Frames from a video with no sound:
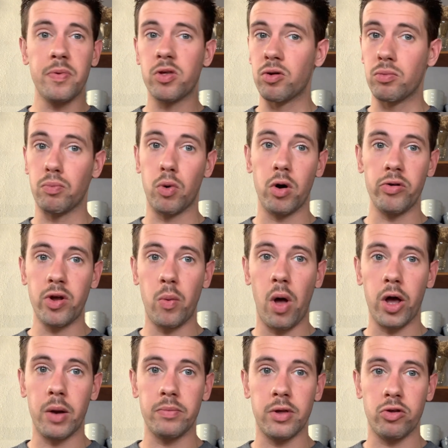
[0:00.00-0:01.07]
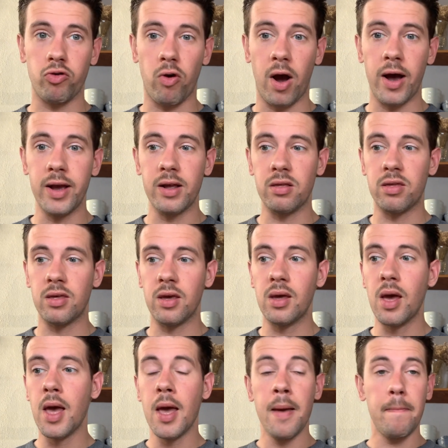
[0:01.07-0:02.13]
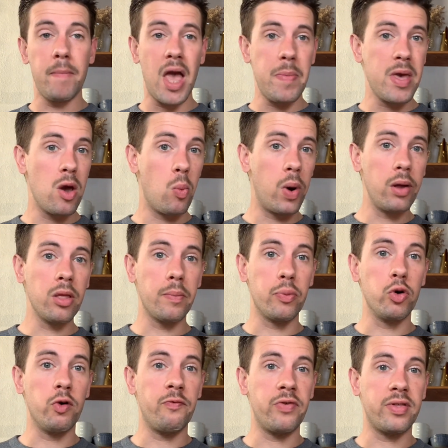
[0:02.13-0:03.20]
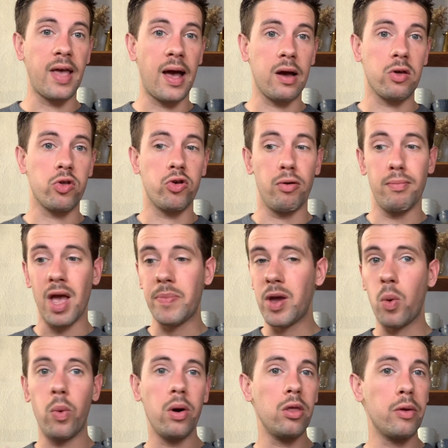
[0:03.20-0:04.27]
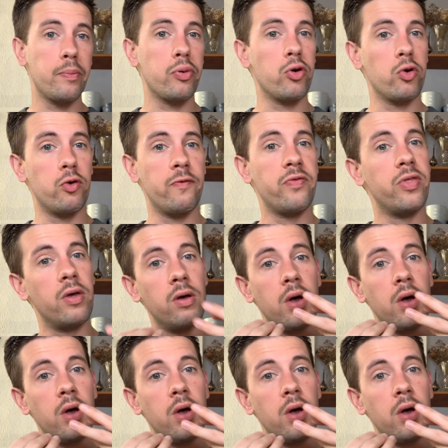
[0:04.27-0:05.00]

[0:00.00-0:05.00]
you're more than welcome to try and see maybe it will improve the texture, maybe it will improve the